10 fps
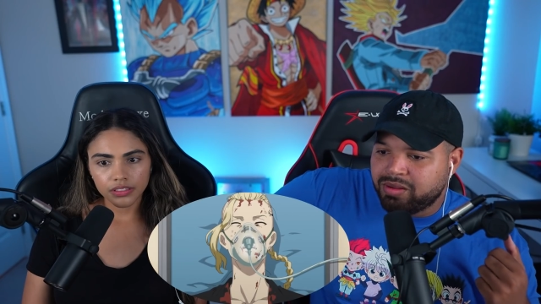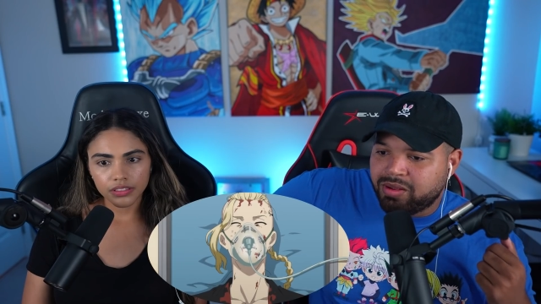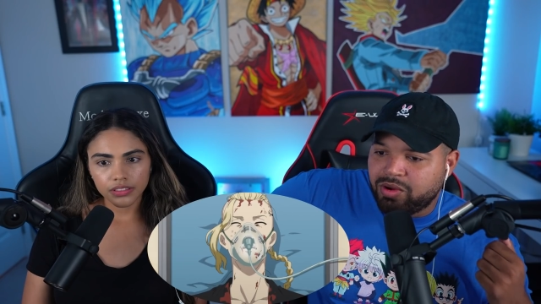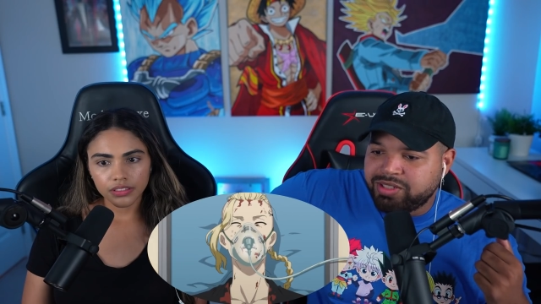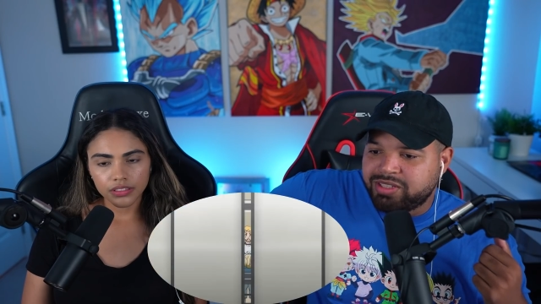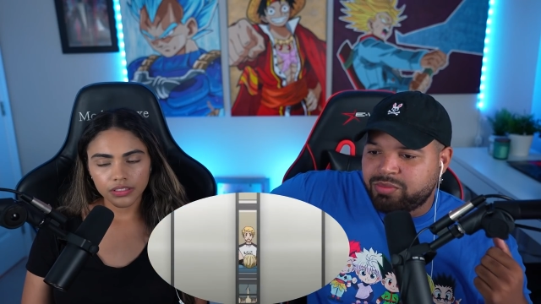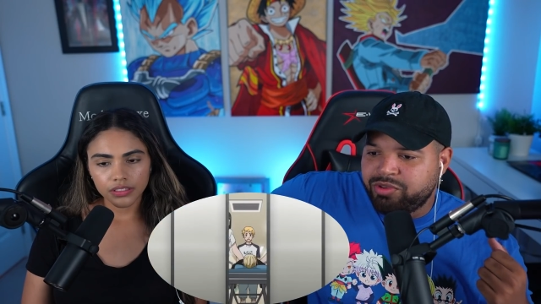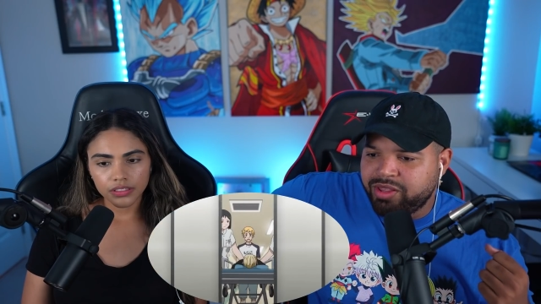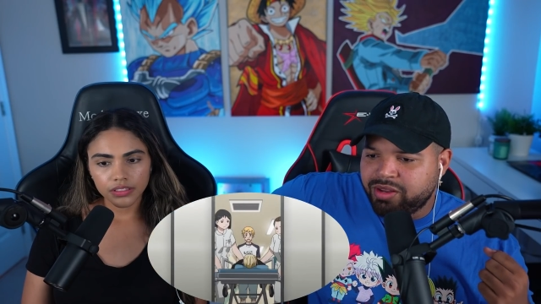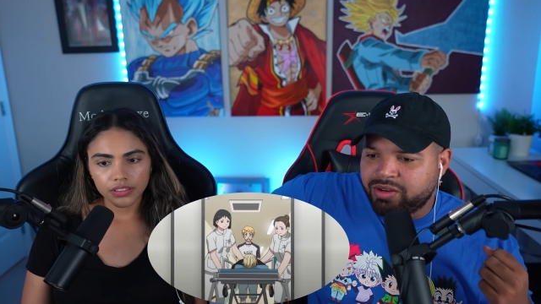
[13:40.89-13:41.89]
Speaker 1: Oh, he's still
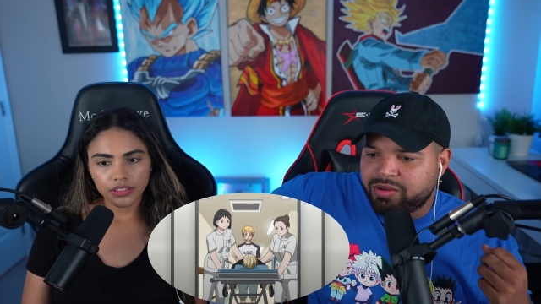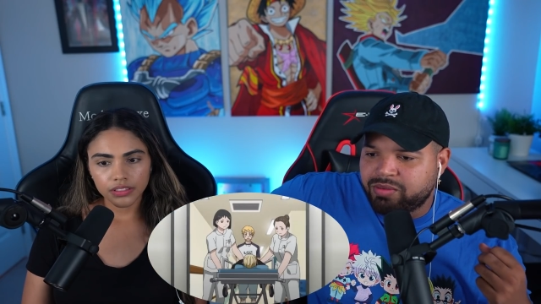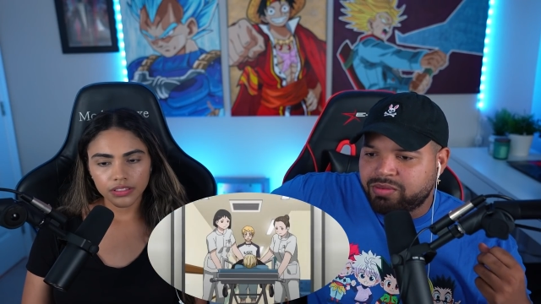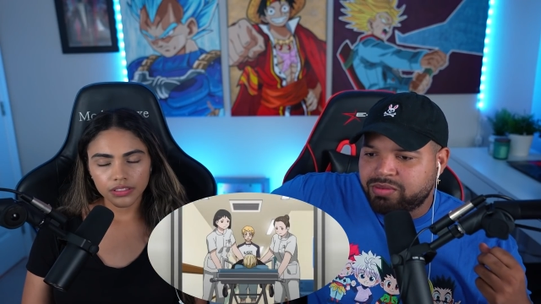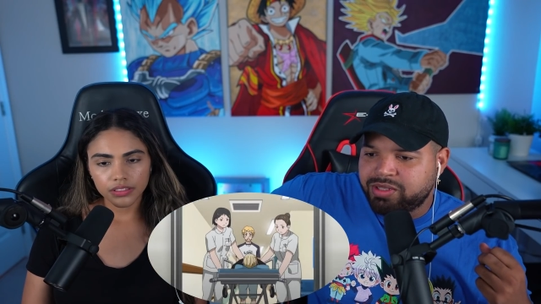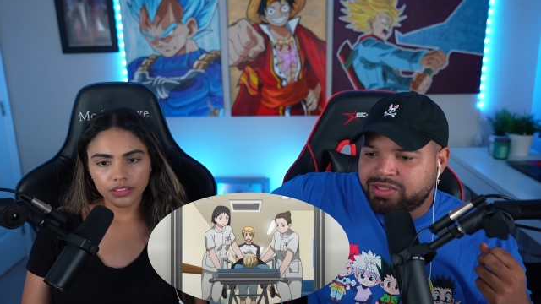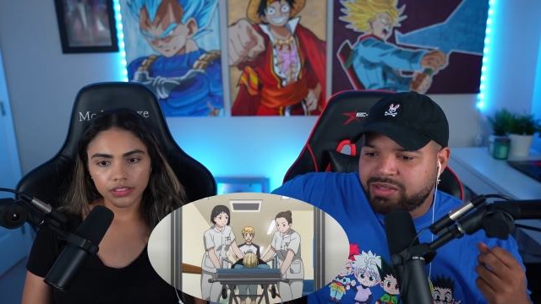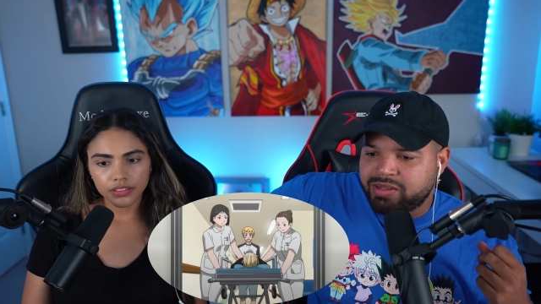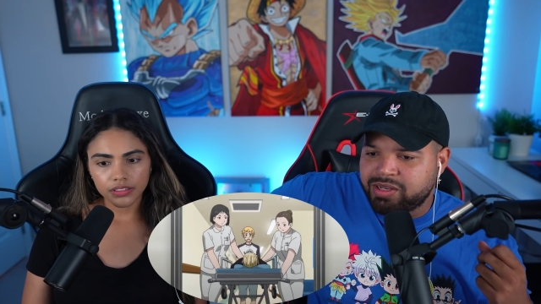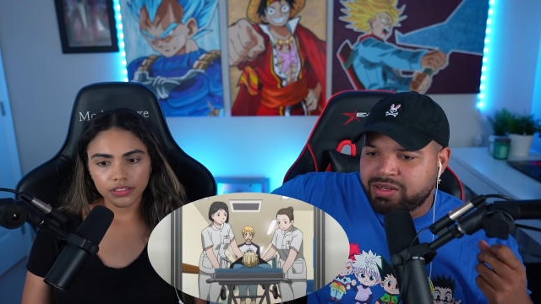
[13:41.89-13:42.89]
breathing though. He's
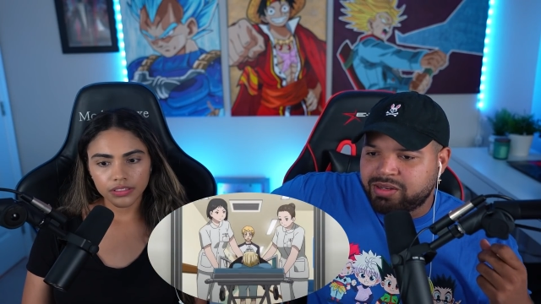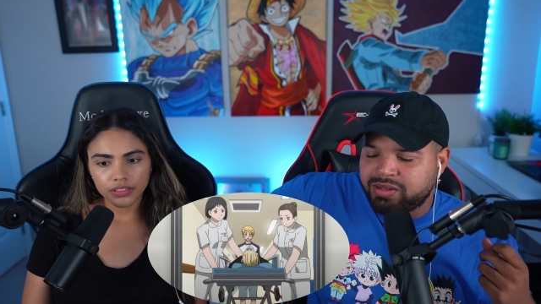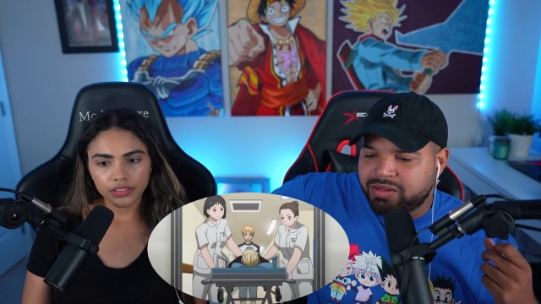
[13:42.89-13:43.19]
still good.